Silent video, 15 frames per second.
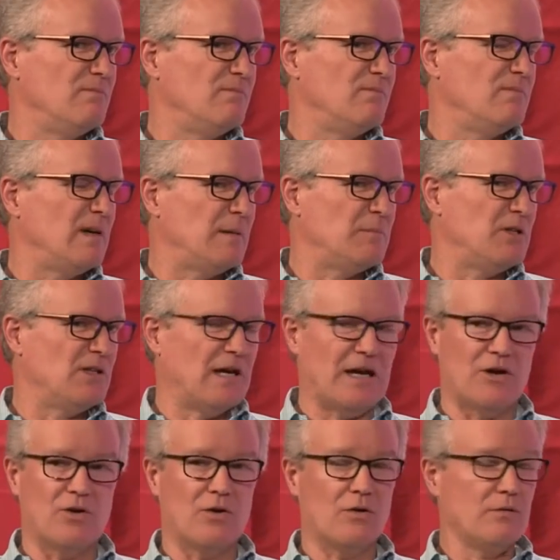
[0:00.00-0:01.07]
I
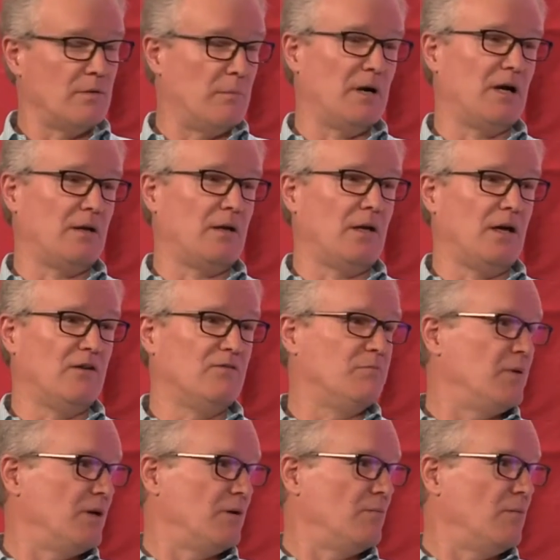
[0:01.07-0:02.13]
heard about love,
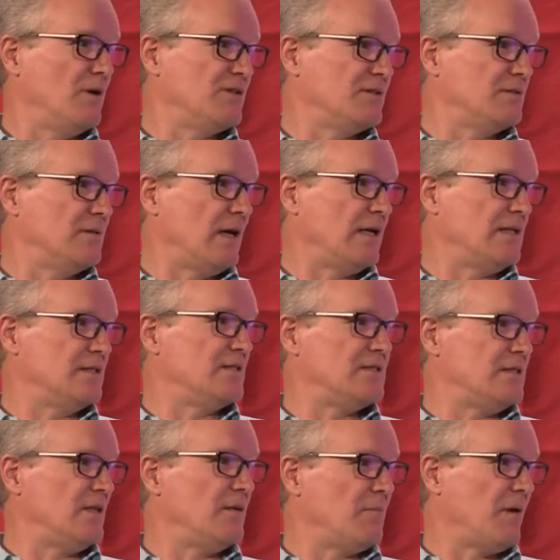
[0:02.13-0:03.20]
but it wasn't, I didn't
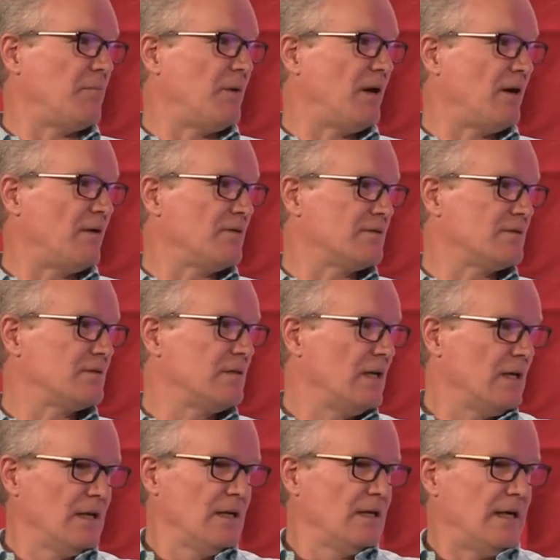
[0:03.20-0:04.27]
see it in my parents.
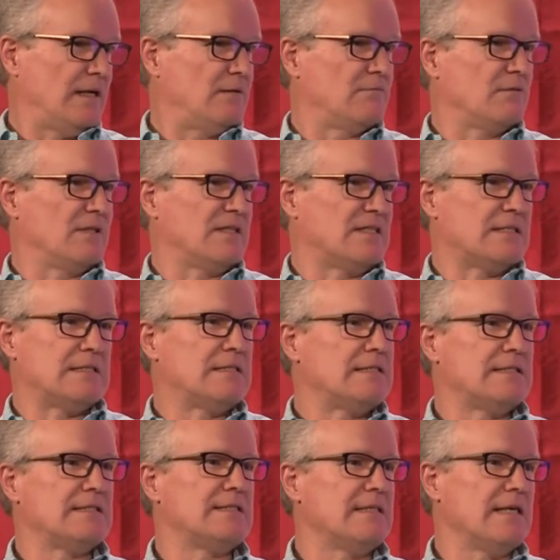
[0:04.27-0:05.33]
I didn't really
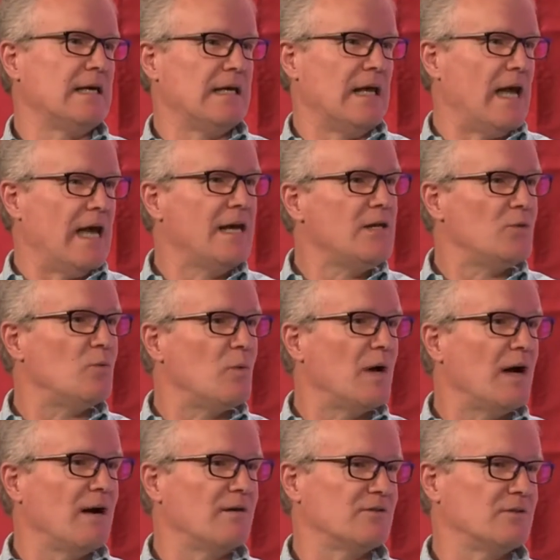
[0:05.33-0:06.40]
see it anywhere.